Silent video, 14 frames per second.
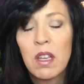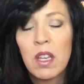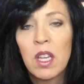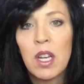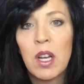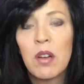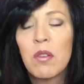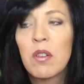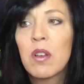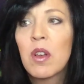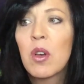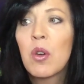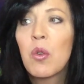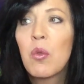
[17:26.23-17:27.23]
You know,
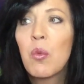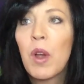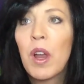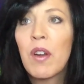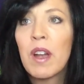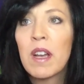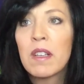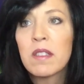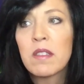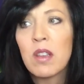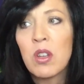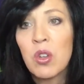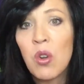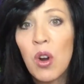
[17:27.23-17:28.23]
whereas
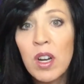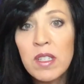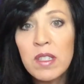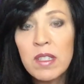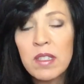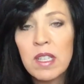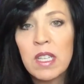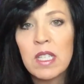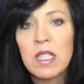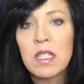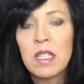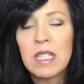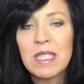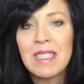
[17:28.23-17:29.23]
a
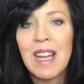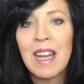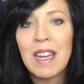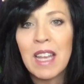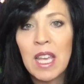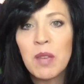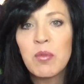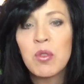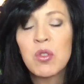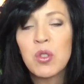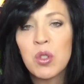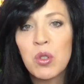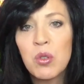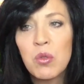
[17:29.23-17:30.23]
narcissist is not able
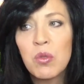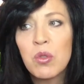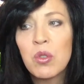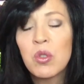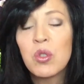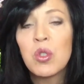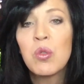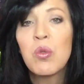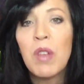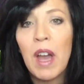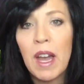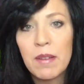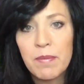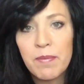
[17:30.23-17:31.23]
to do
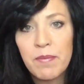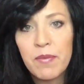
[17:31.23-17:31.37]
that.